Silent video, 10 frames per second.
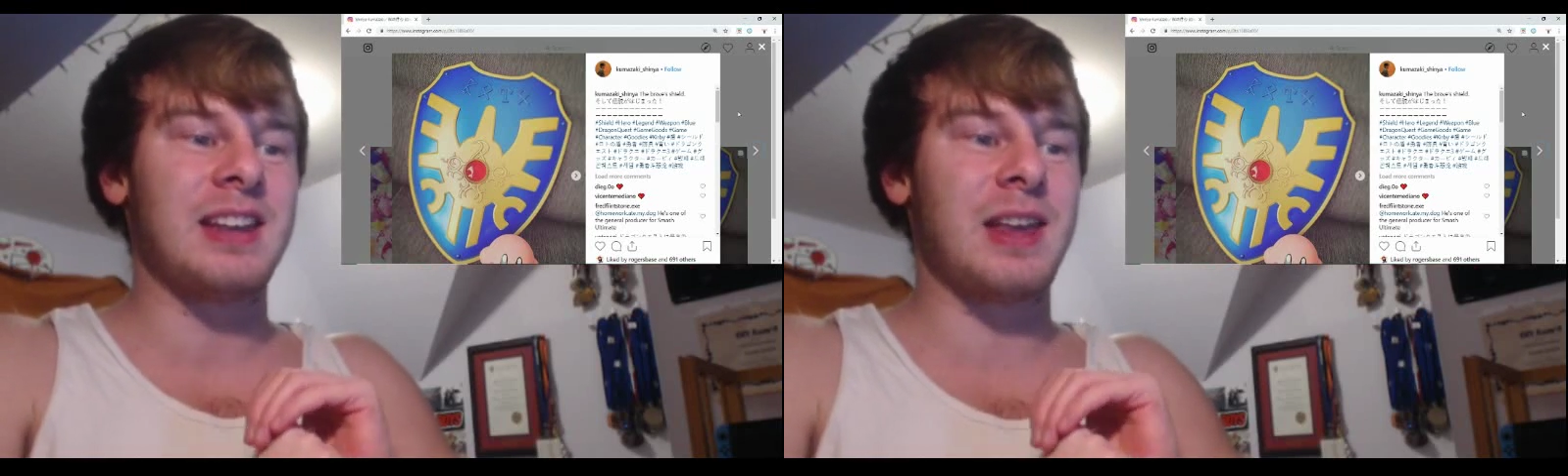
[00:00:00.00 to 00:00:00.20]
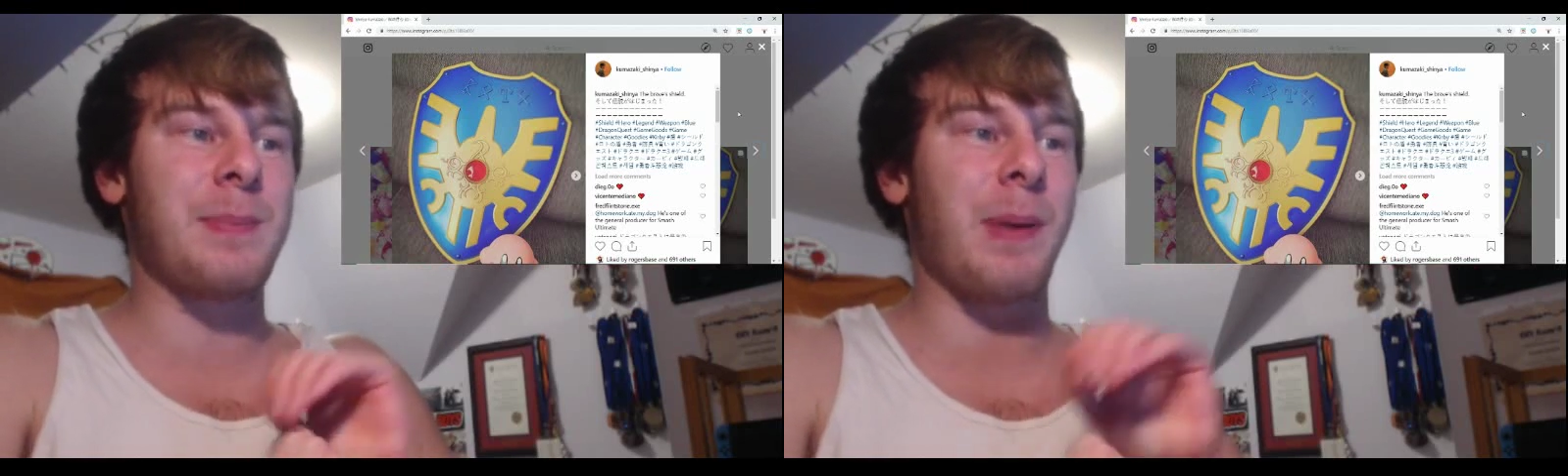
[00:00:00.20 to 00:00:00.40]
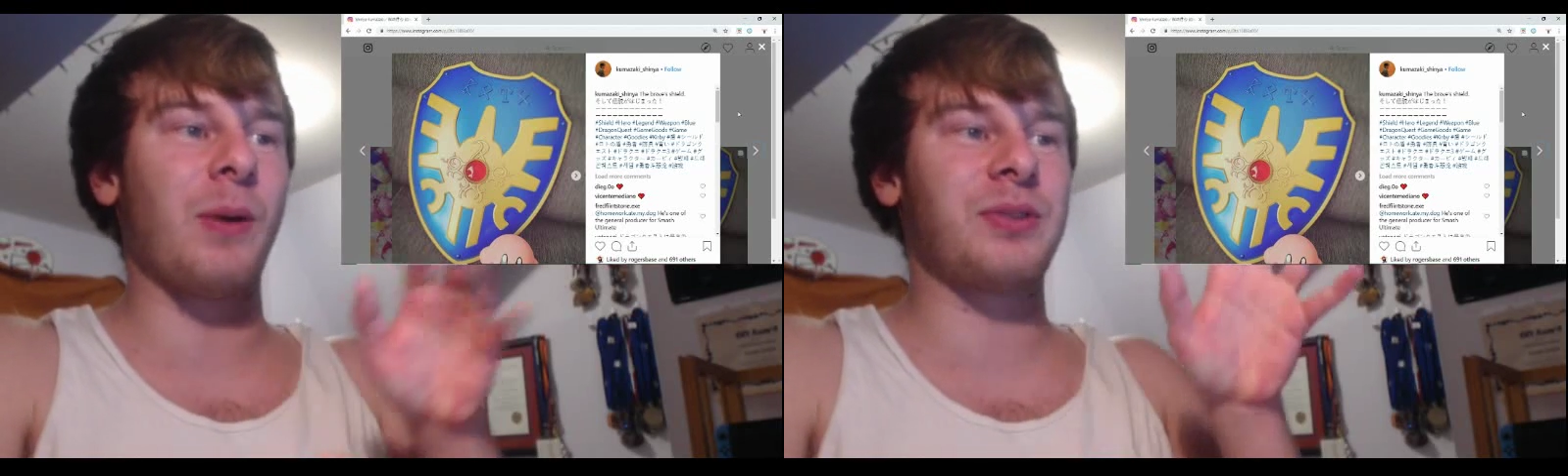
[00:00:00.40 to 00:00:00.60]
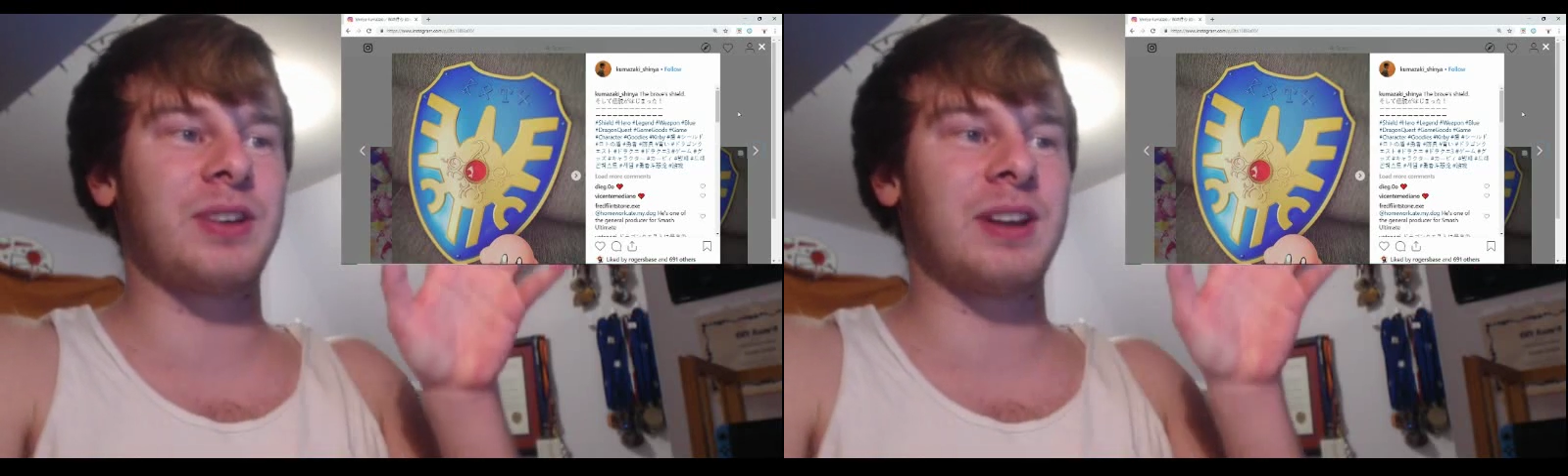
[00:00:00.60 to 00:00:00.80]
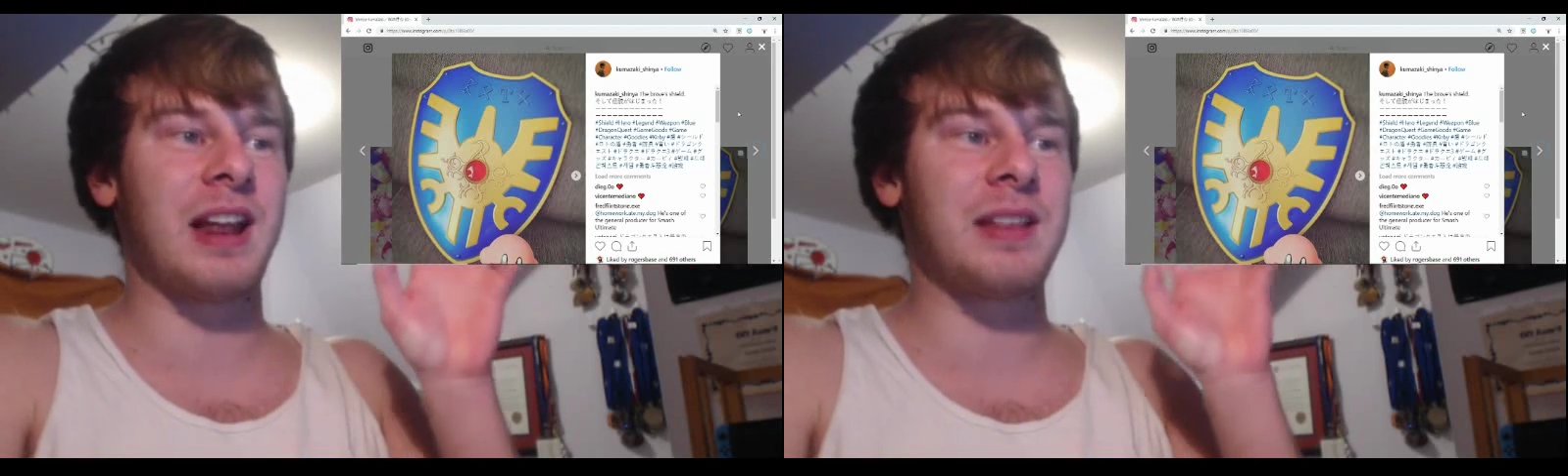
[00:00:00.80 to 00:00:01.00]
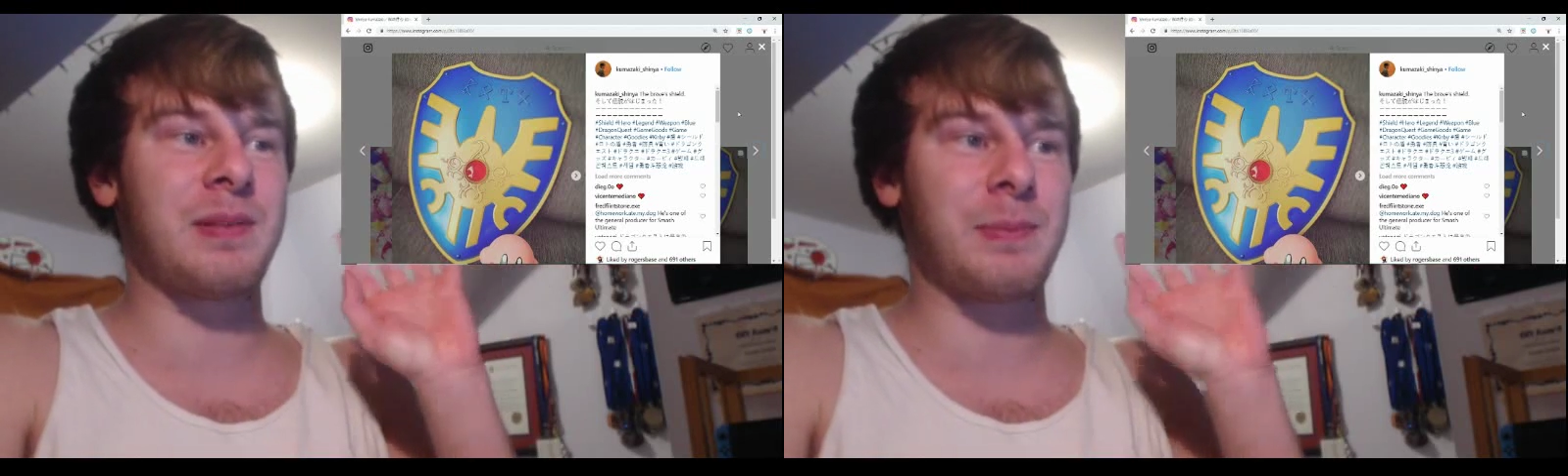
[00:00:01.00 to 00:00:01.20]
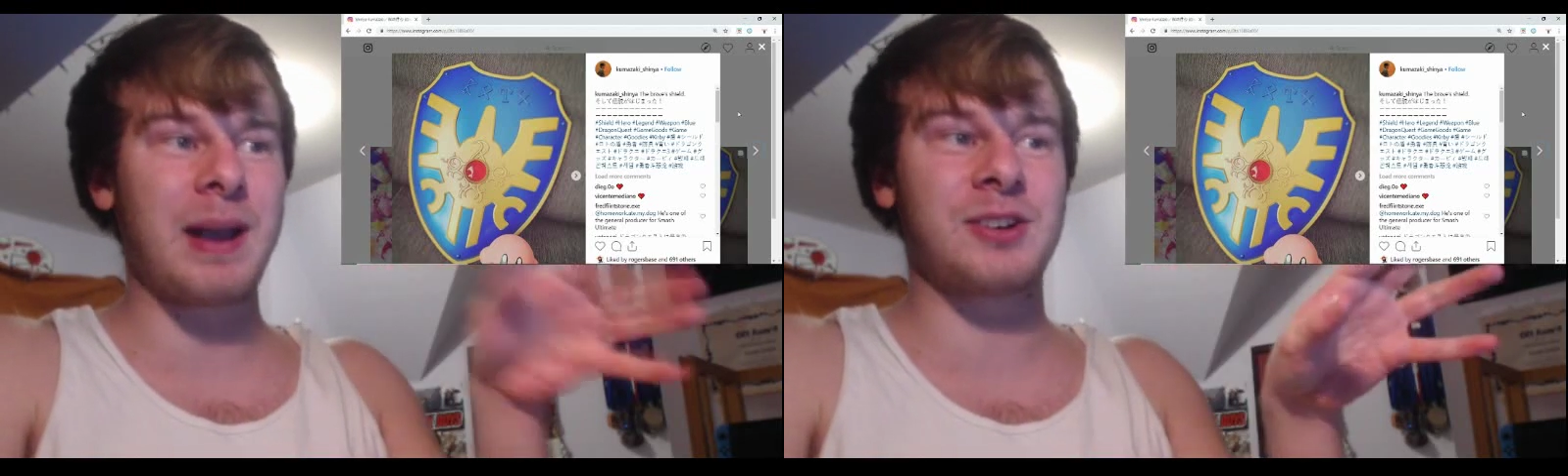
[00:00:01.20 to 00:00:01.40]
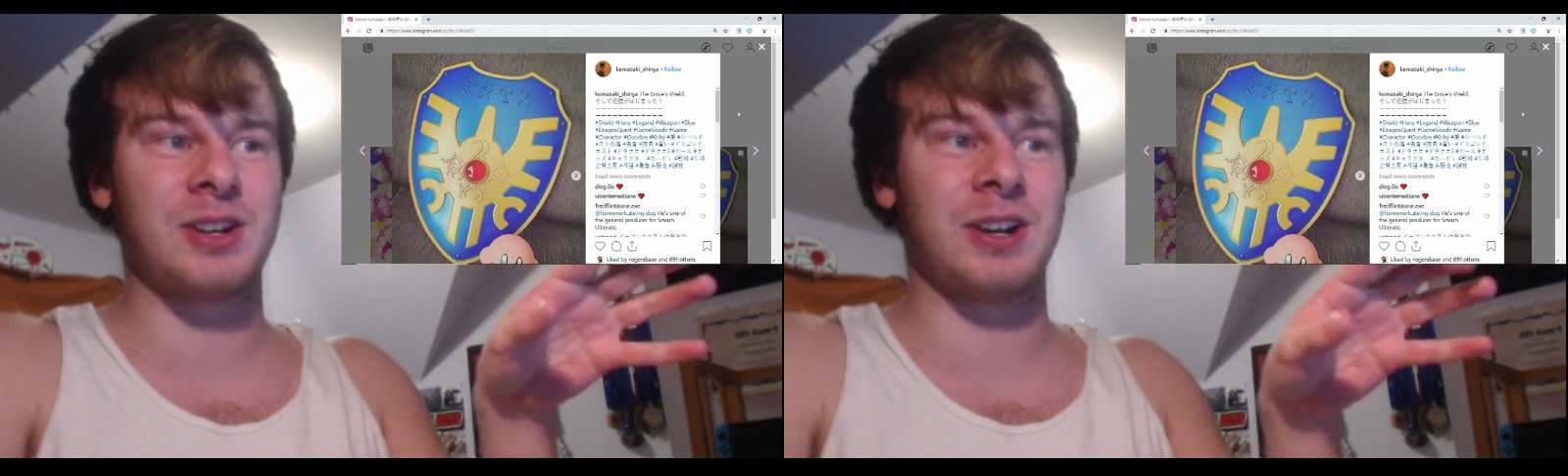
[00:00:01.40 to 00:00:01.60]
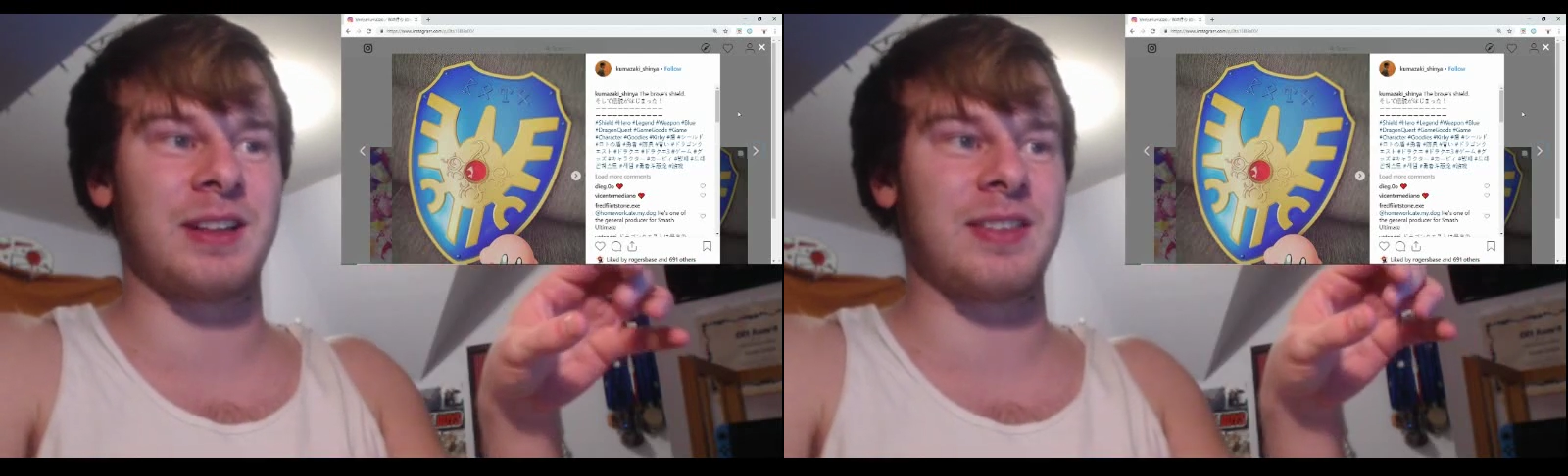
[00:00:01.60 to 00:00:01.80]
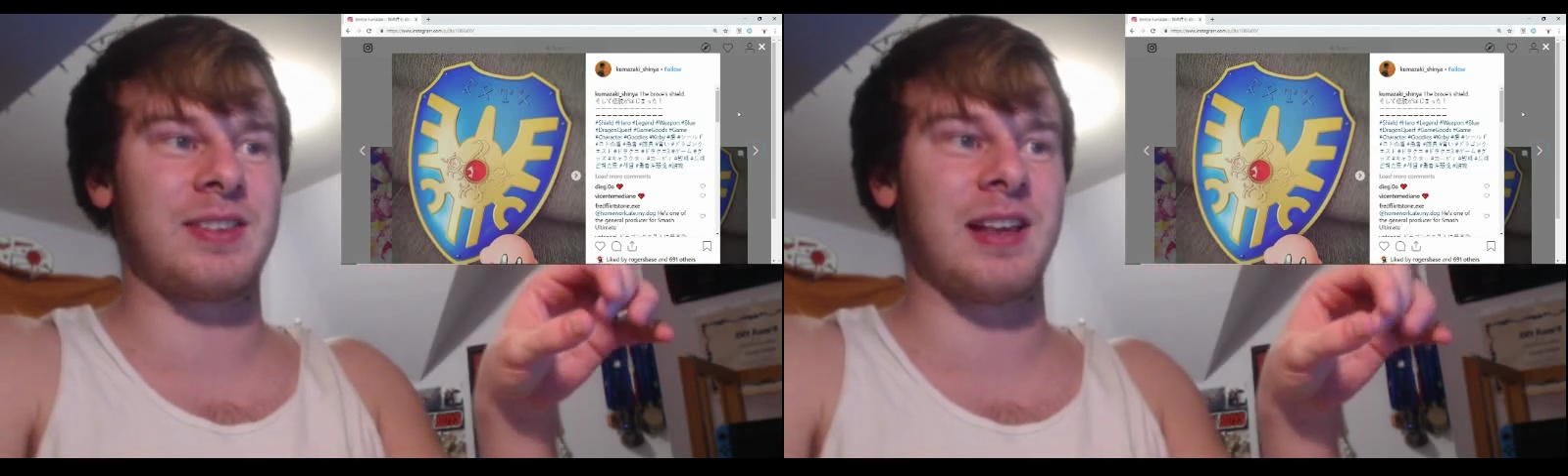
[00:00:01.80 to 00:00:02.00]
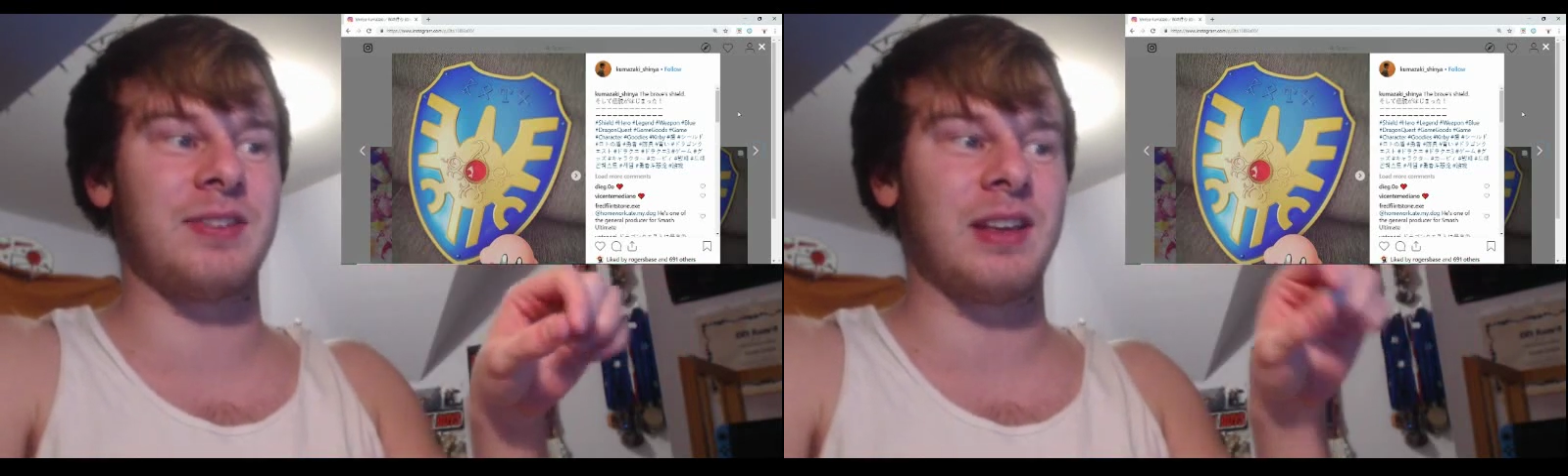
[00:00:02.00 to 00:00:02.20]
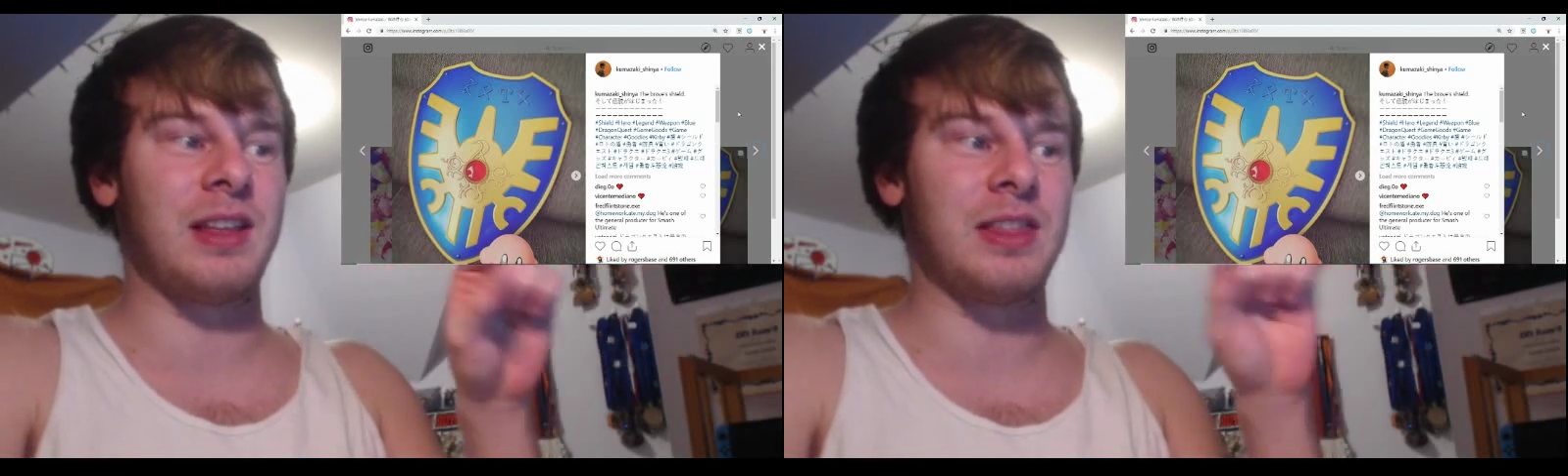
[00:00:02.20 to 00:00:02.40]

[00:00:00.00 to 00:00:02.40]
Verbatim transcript: he posted a picture that says